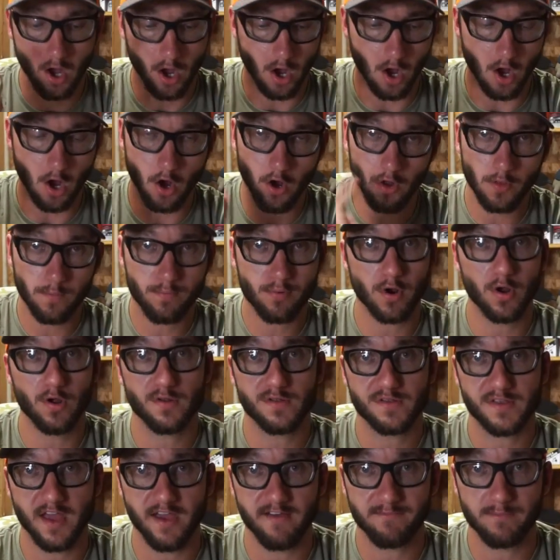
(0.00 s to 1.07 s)
all the pro
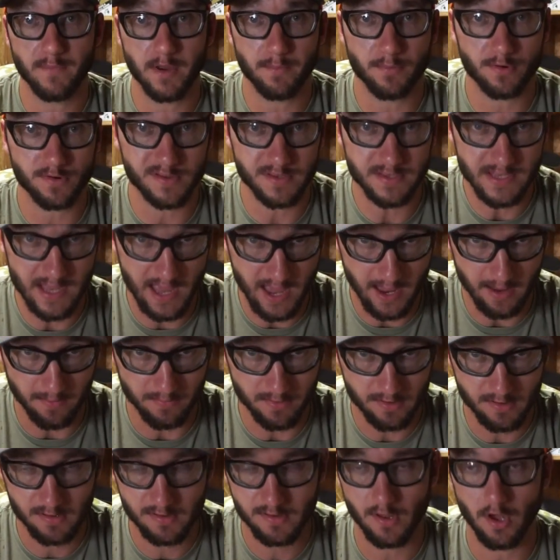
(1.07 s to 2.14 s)
staff members' names.
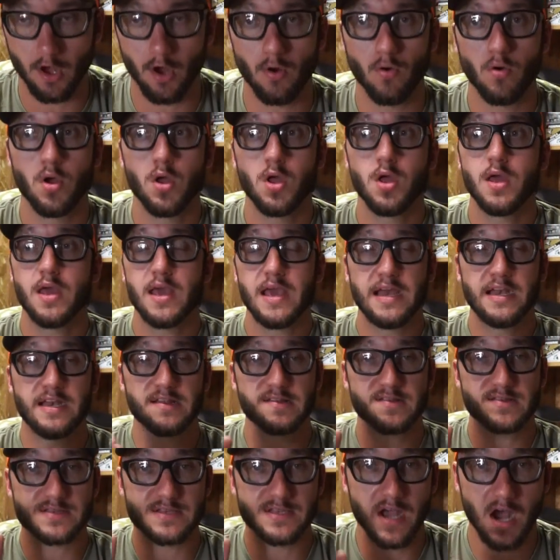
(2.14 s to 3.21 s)
So it
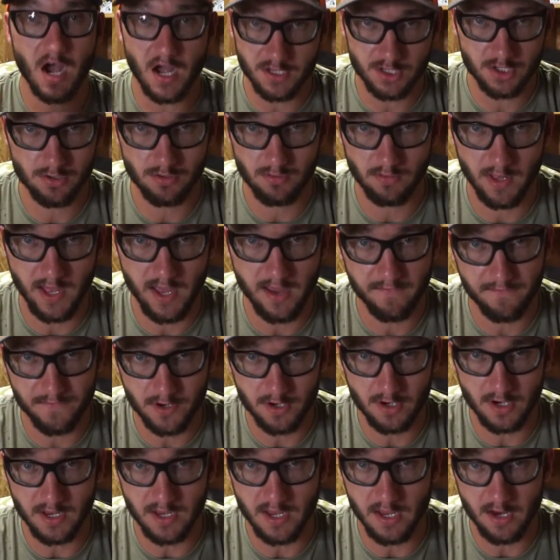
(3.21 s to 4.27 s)
is not too late for you
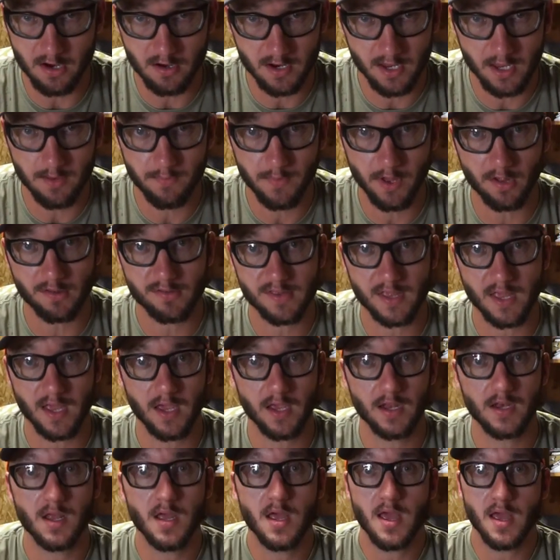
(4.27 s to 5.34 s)
to get your emails
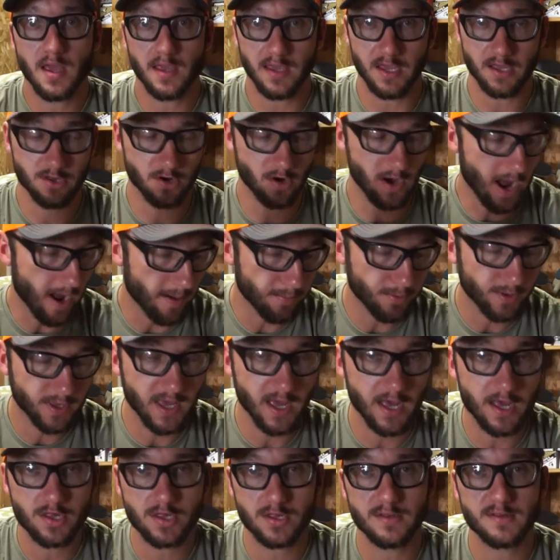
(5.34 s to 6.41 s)
in, get your
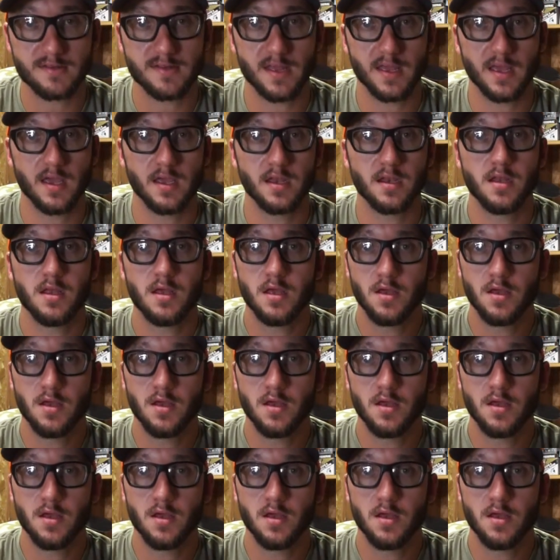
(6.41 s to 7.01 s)
applications in.